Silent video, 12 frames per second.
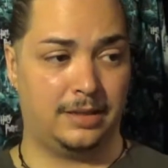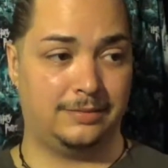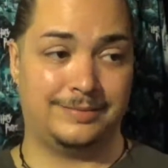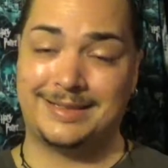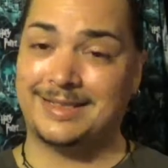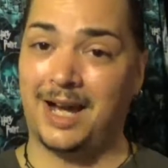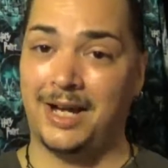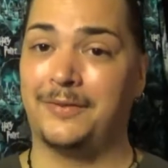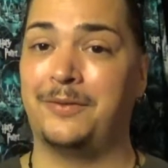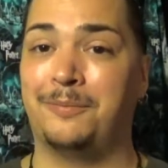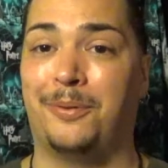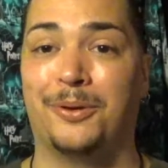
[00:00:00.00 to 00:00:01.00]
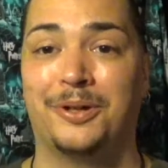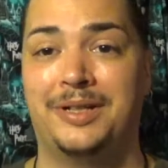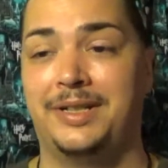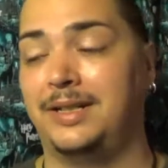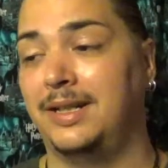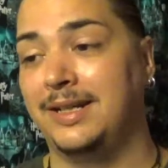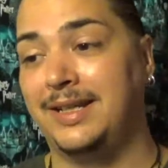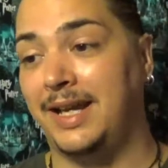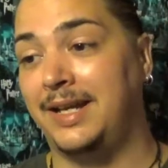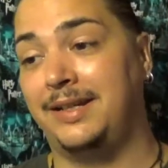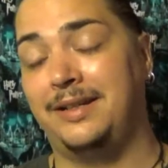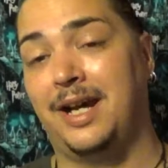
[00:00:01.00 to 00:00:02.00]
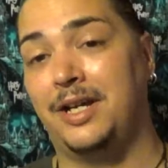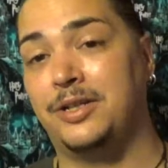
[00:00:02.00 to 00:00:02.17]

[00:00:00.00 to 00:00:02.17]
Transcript: It's kind of important. Again, not